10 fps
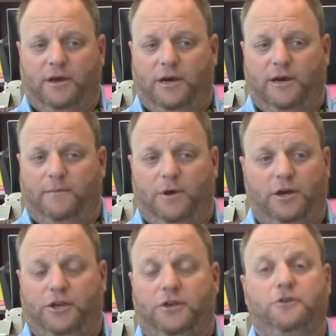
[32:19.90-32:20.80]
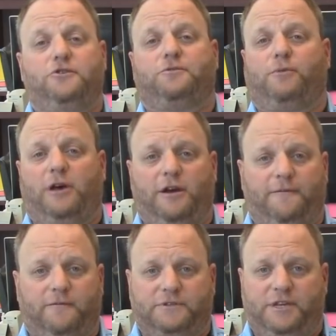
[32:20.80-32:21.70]
a huge
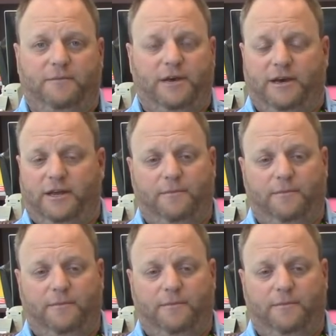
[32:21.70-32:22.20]
player for Z-Man.